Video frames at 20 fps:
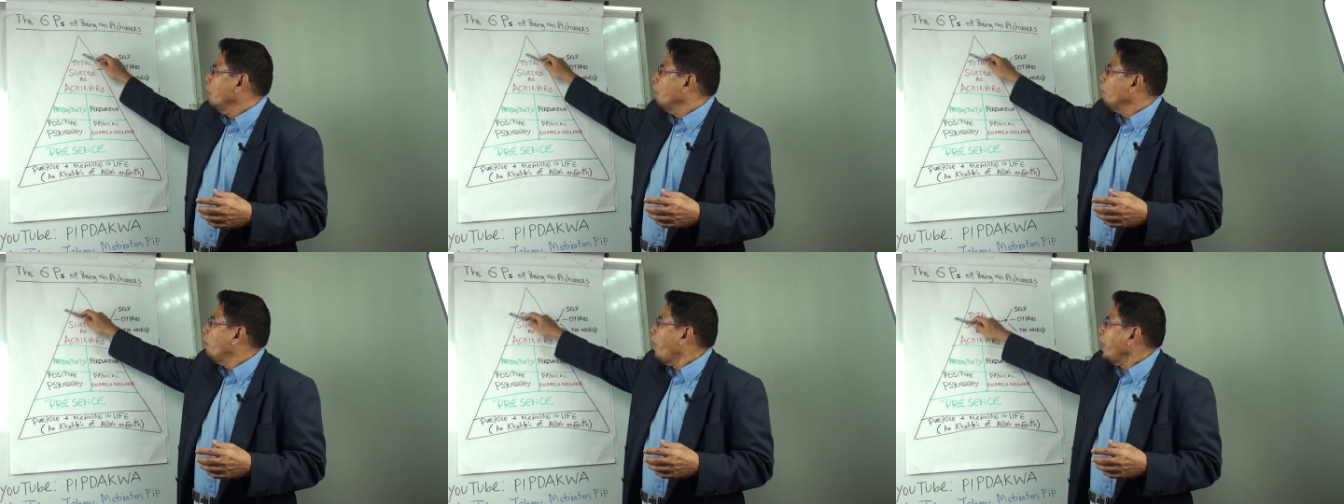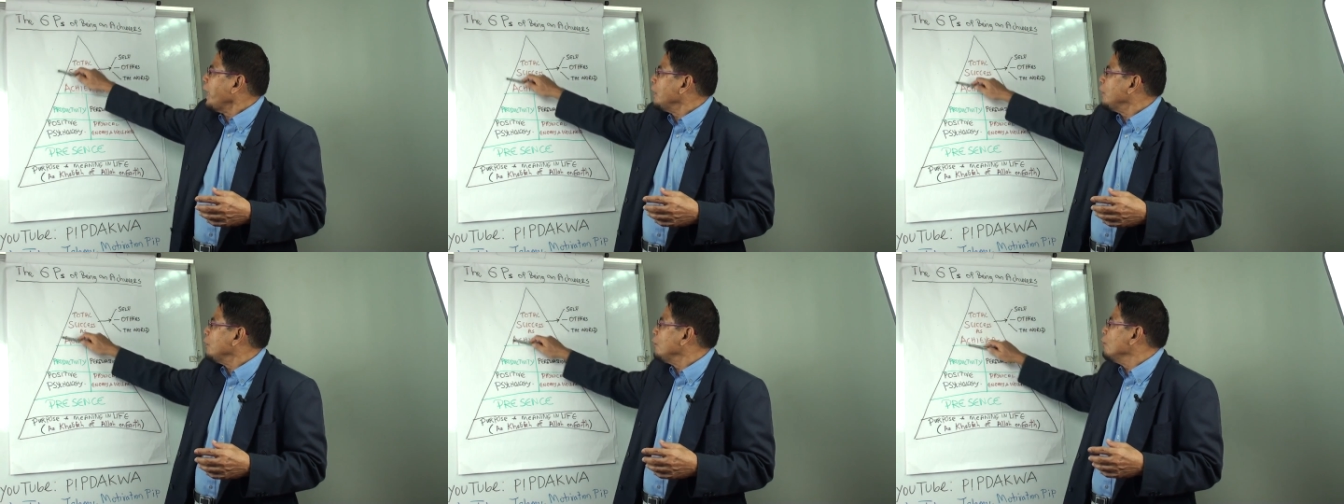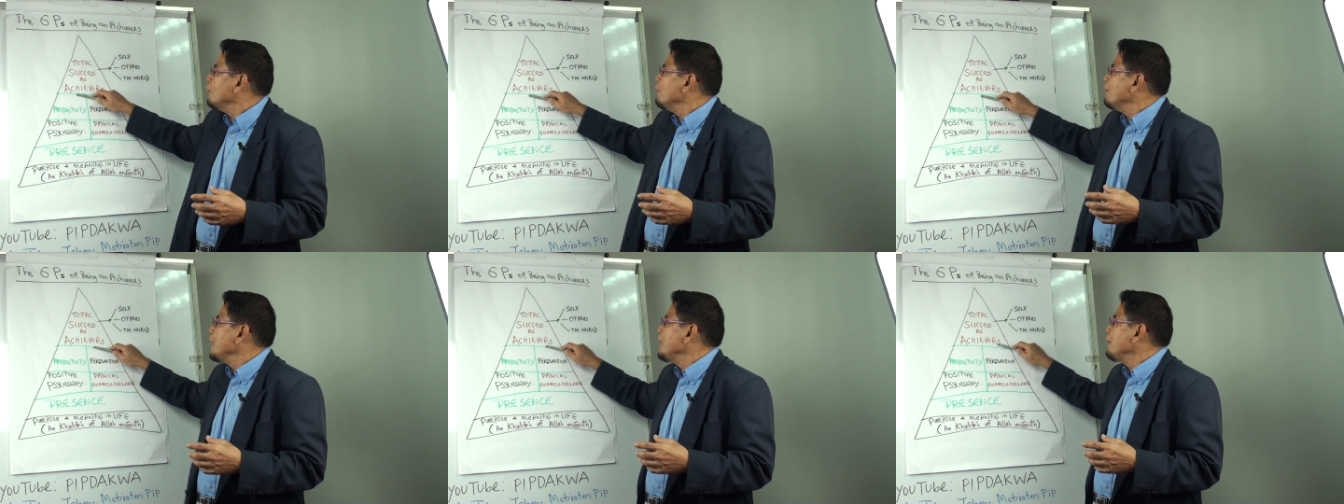what do
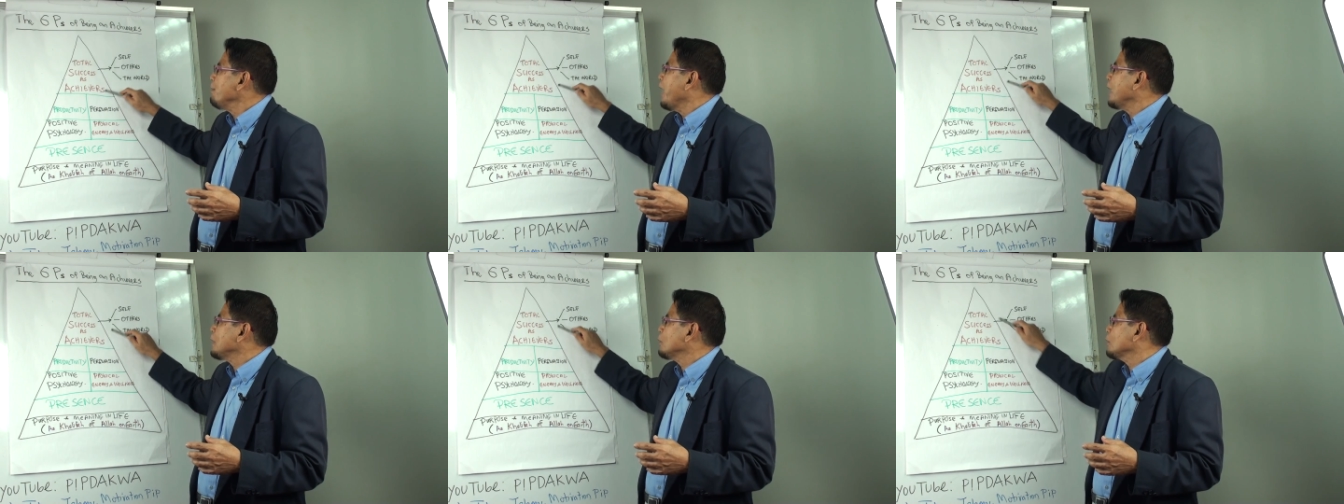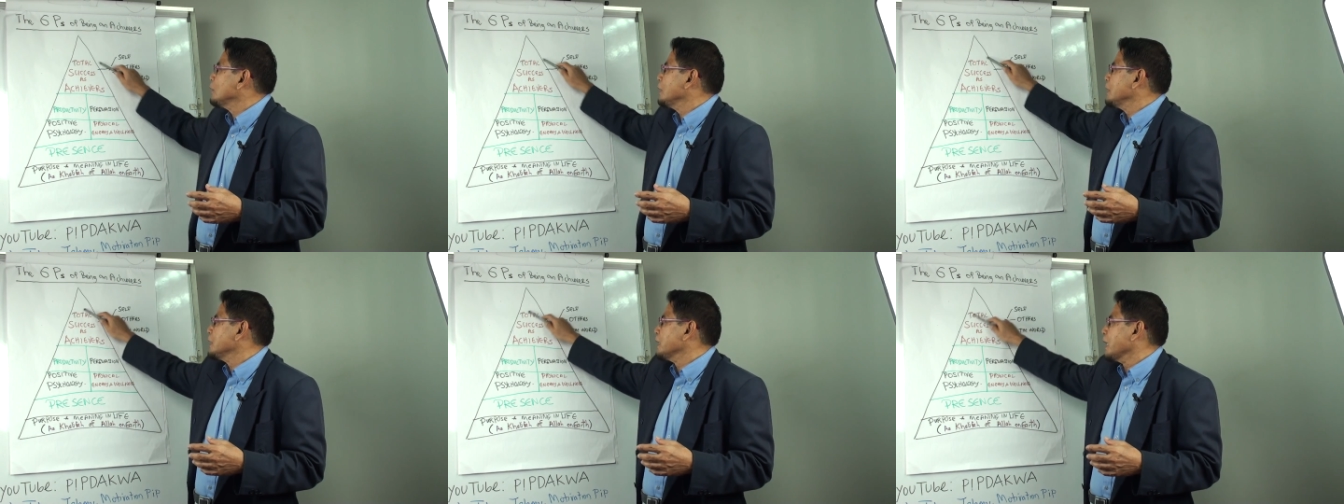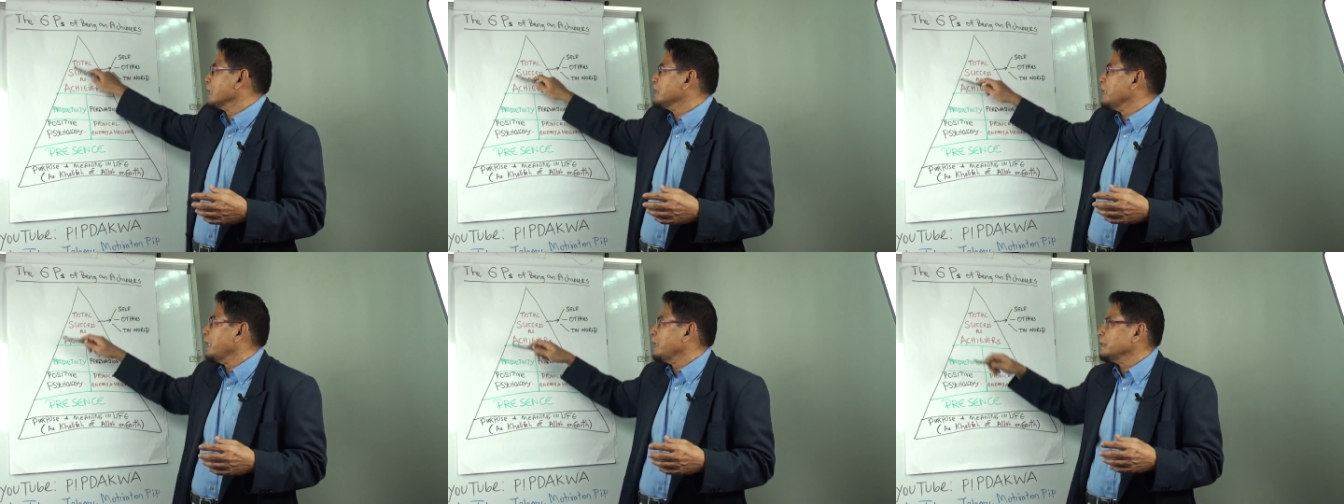you mean by total
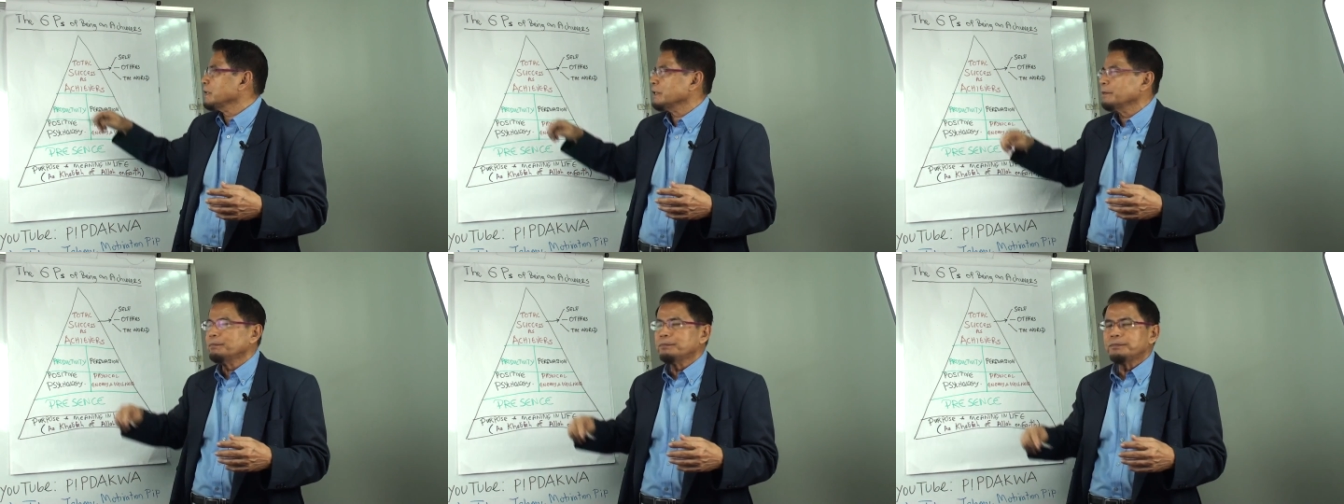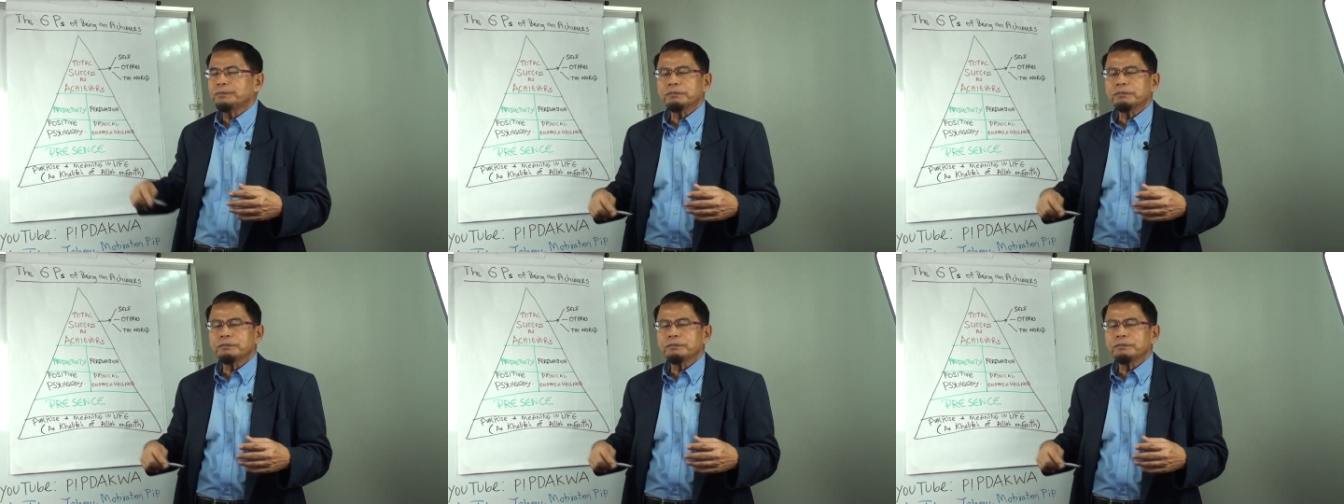success